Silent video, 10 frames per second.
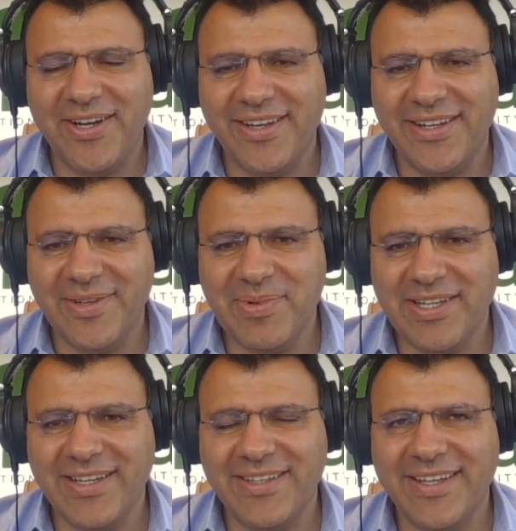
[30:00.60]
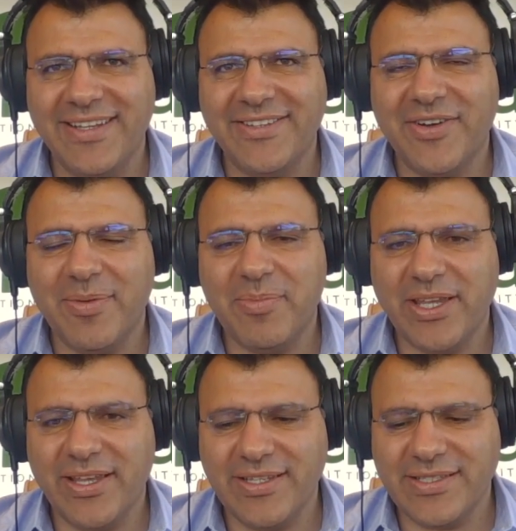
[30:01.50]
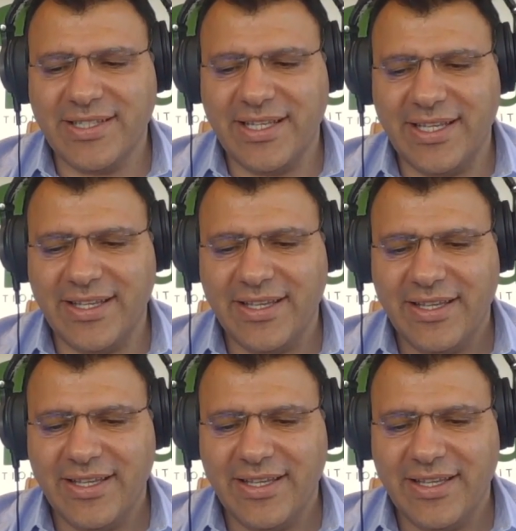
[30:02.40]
to a little bit interrupt because the